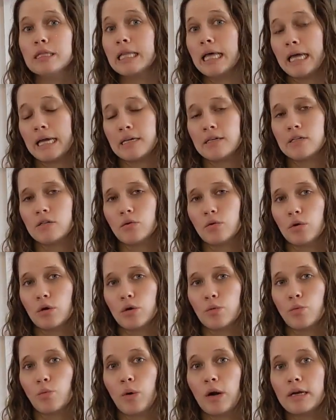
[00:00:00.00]
land
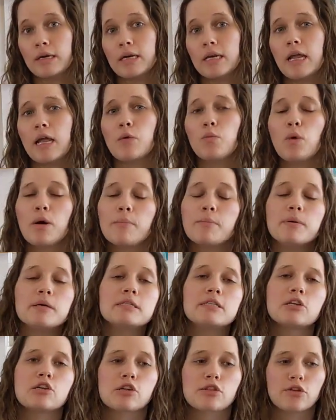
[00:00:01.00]
or in what
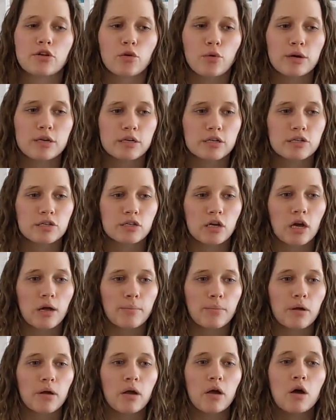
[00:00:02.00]
position they're going to
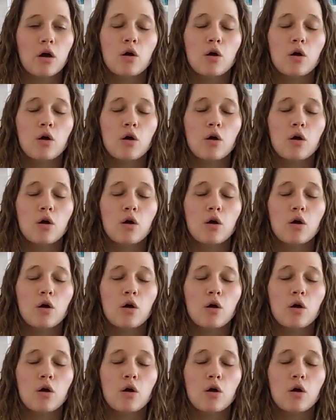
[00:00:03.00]
stop.